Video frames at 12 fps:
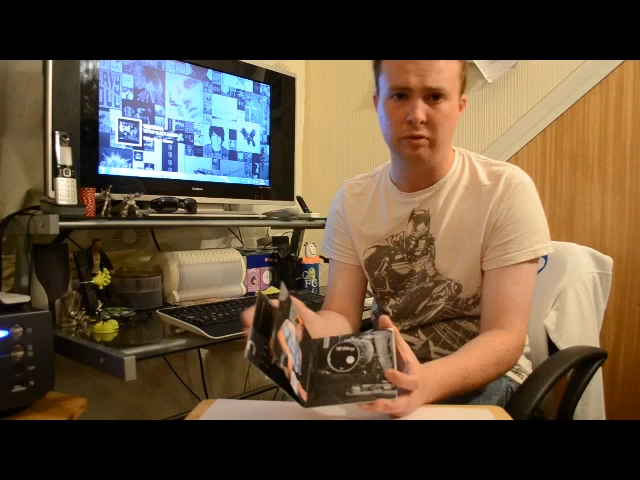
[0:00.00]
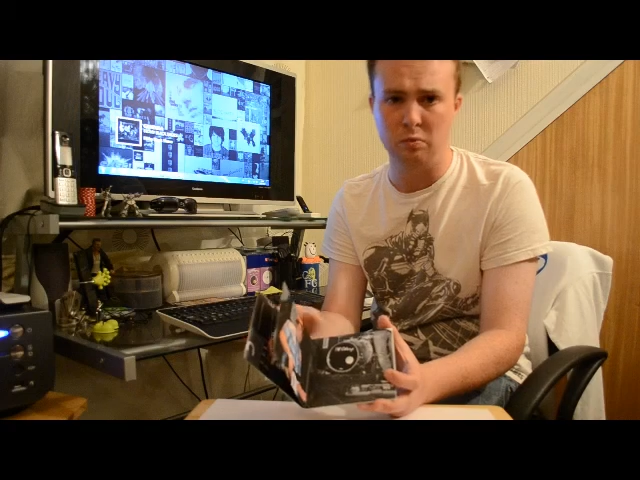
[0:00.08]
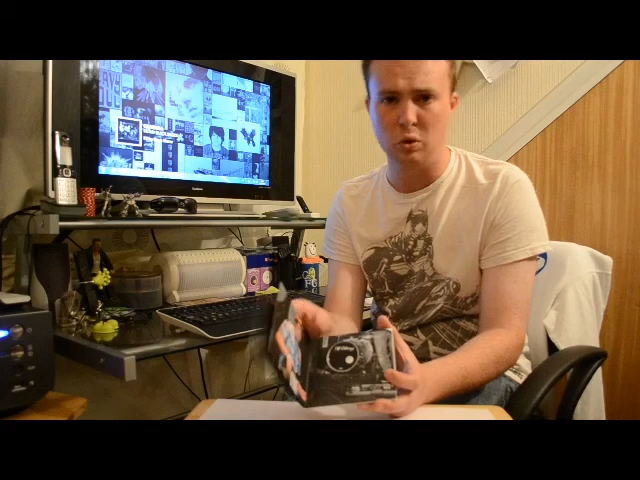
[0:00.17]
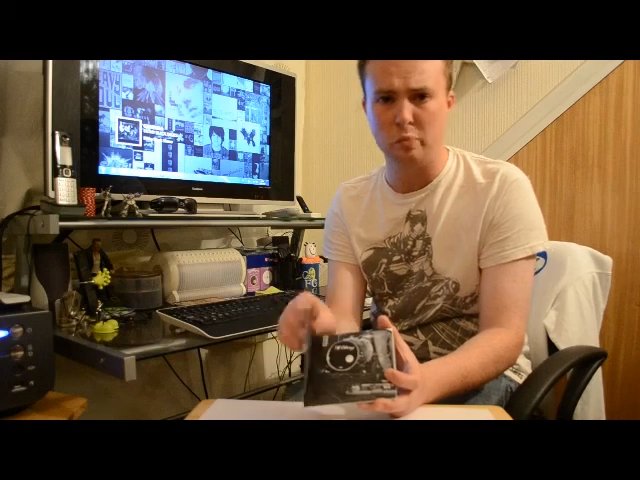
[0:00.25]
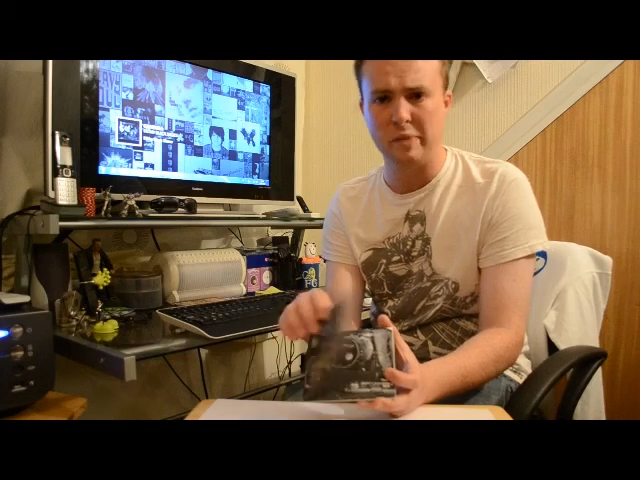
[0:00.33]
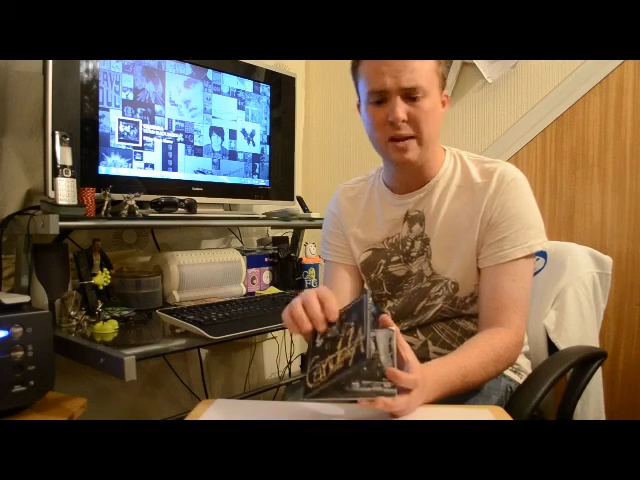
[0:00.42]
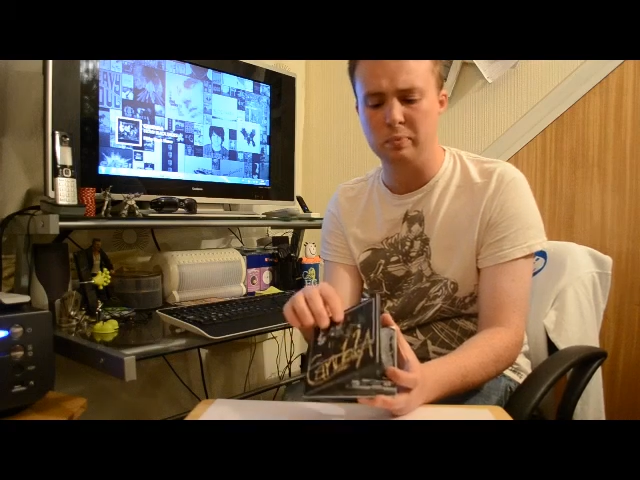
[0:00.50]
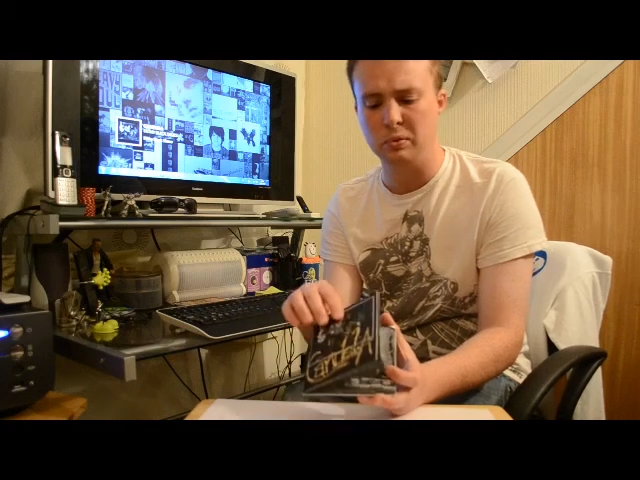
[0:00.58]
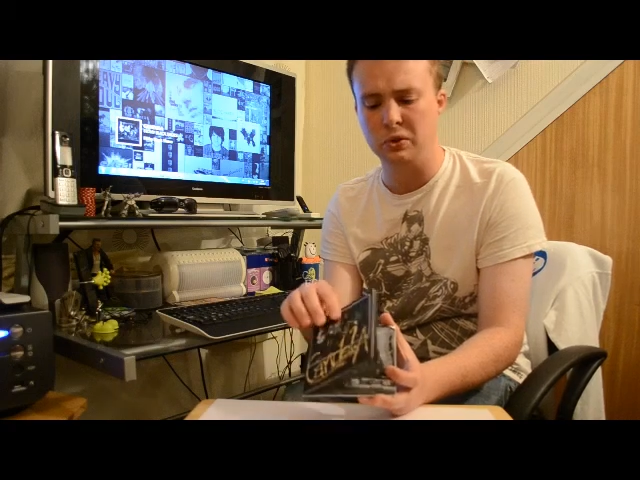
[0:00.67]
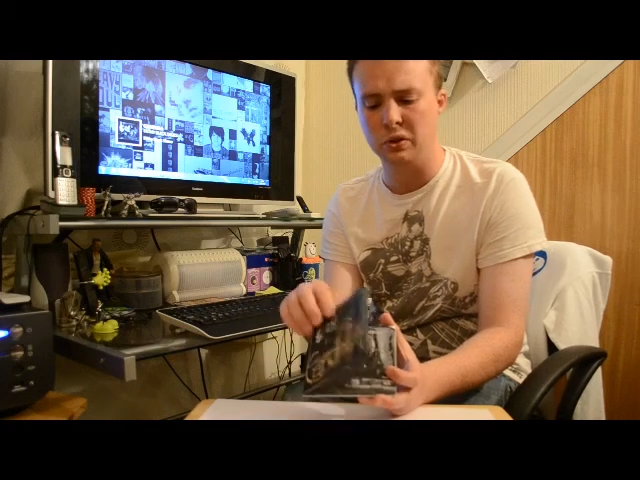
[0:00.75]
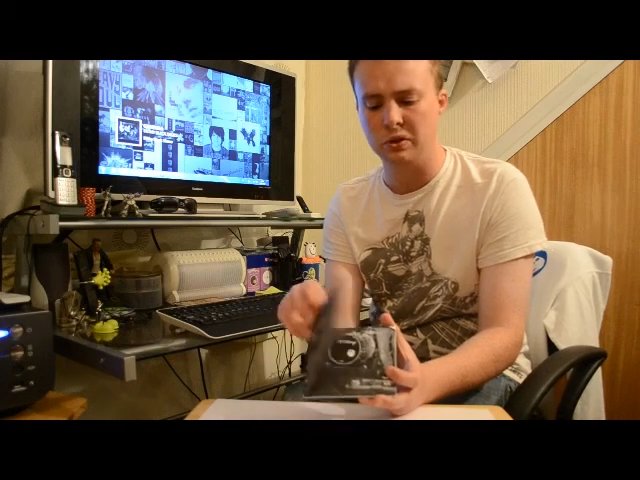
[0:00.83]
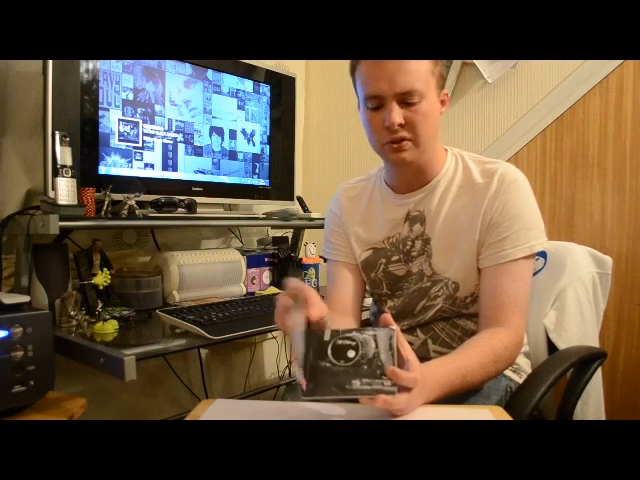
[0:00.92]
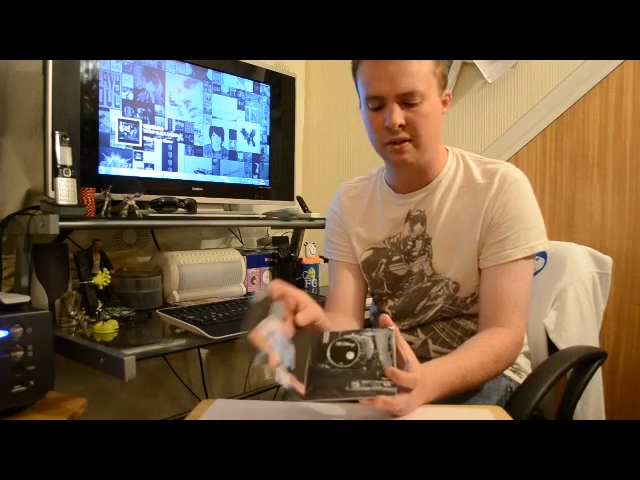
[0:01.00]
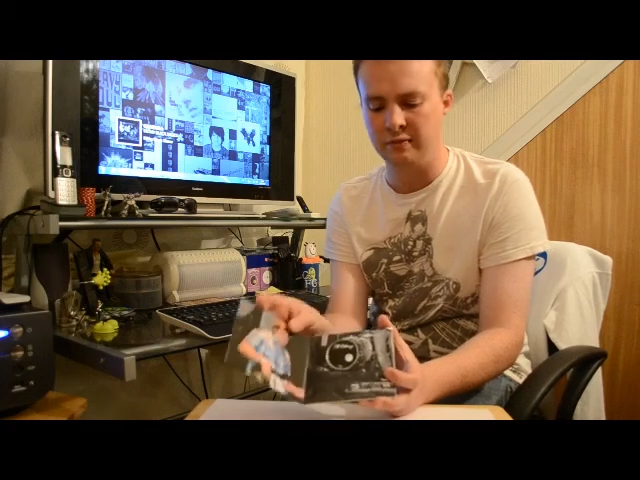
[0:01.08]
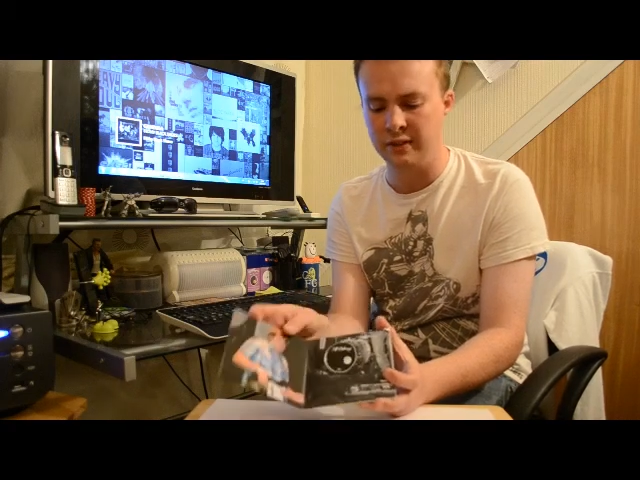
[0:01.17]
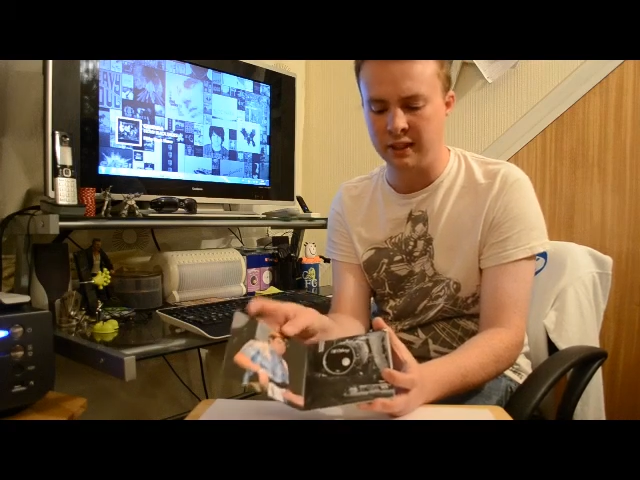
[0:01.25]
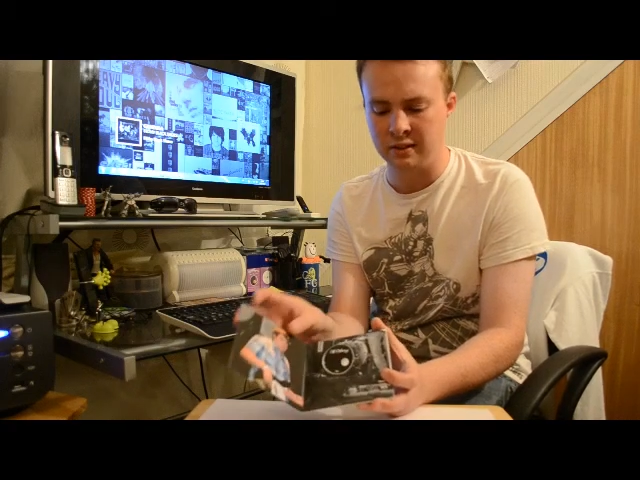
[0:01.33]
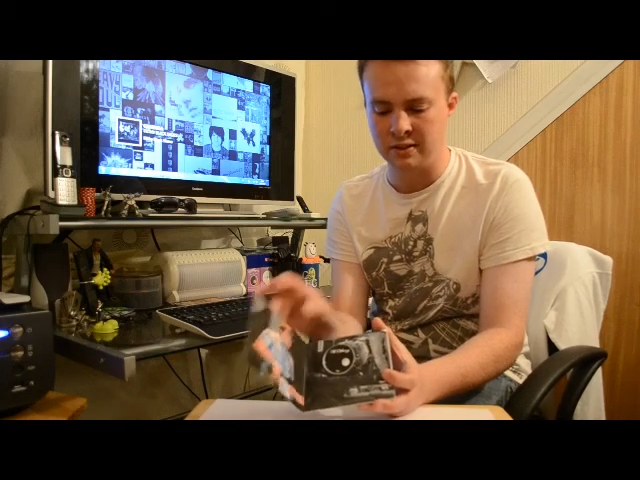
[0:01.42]
more people shots. I
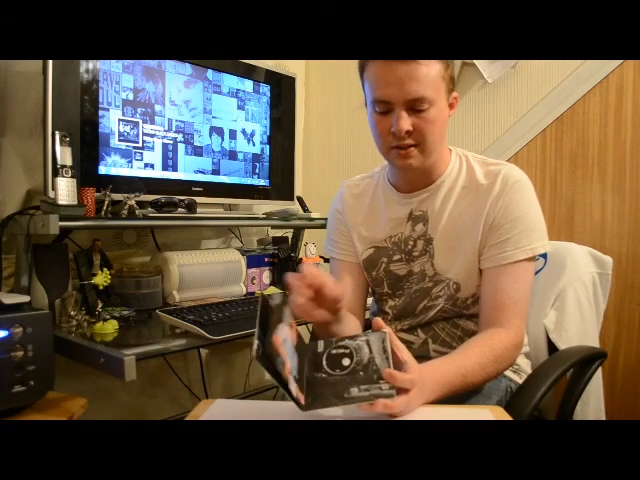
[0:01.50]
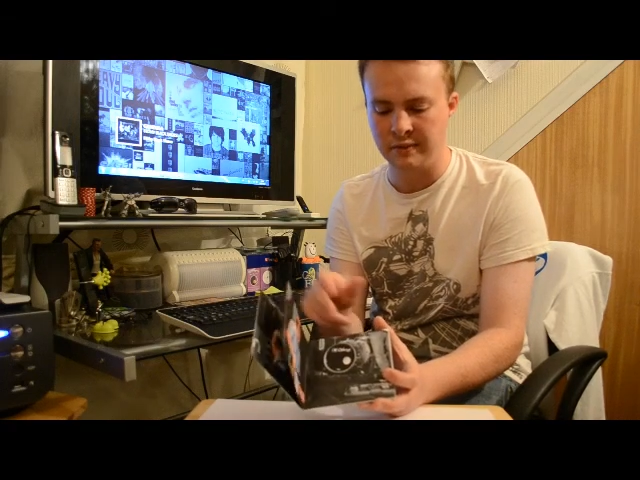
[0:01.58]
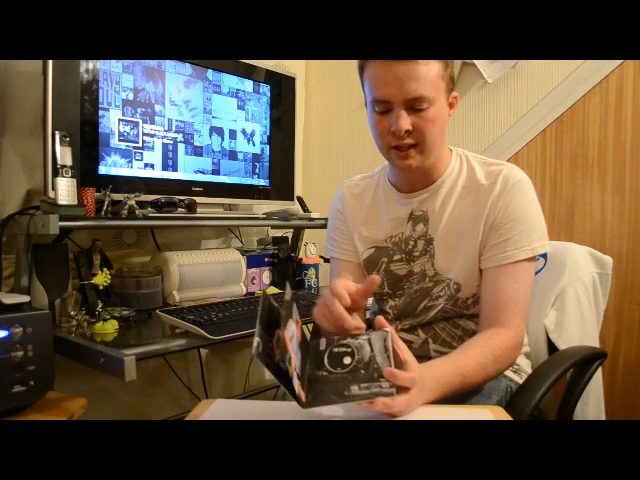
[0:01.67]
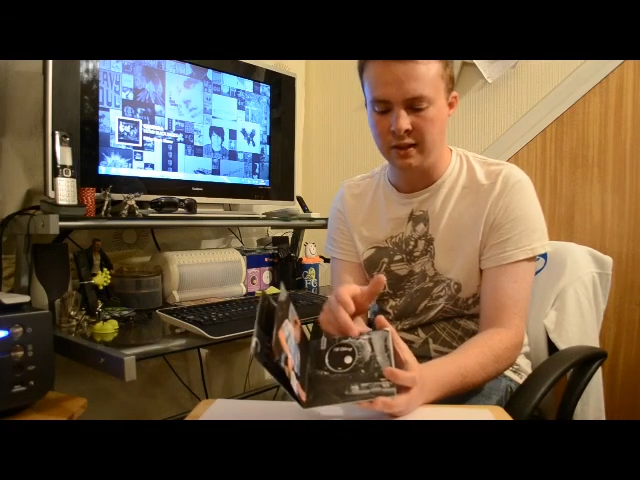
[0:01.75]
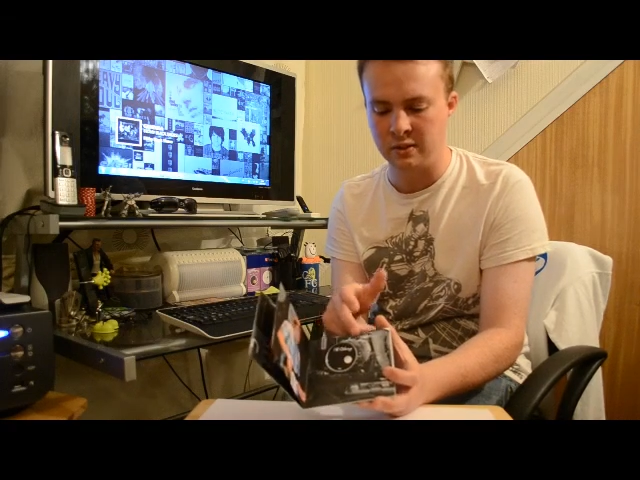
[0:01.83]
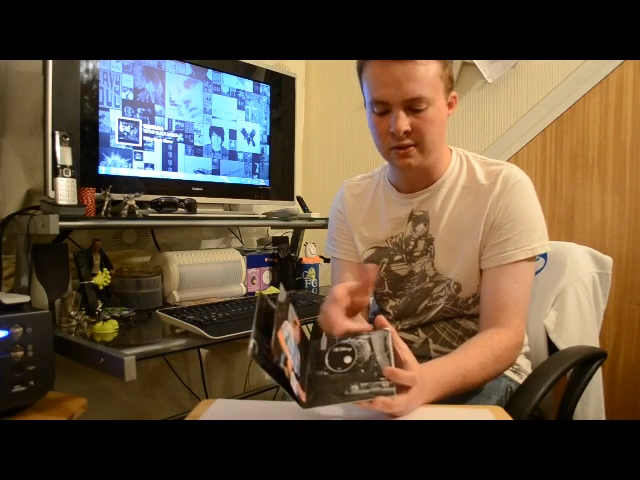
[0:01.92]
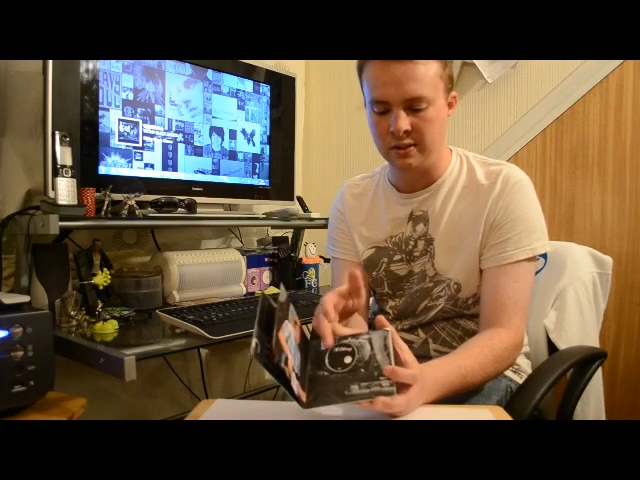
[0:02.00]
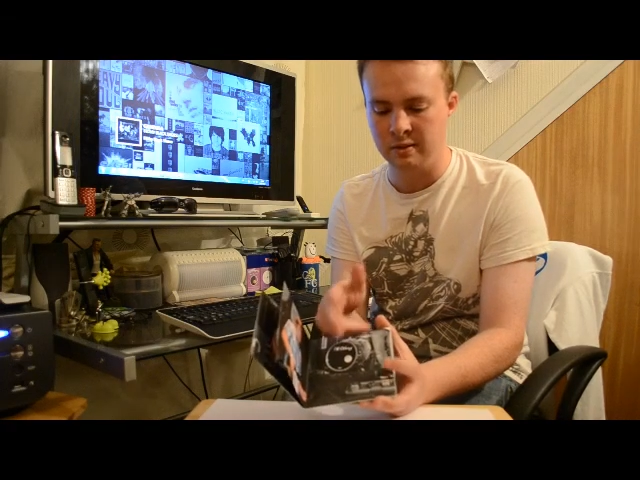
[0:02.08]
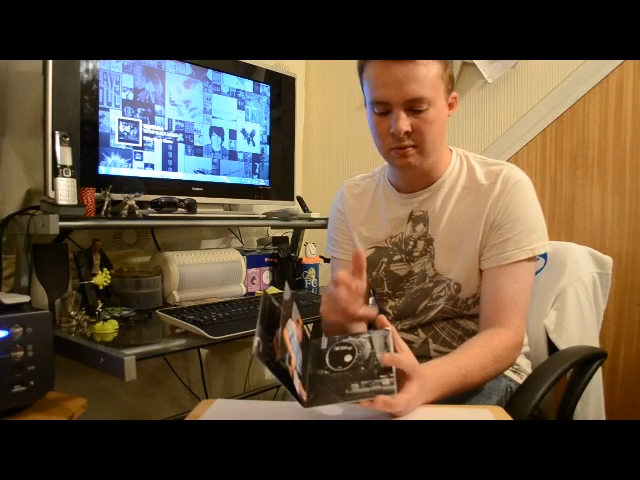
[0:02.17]
figured something else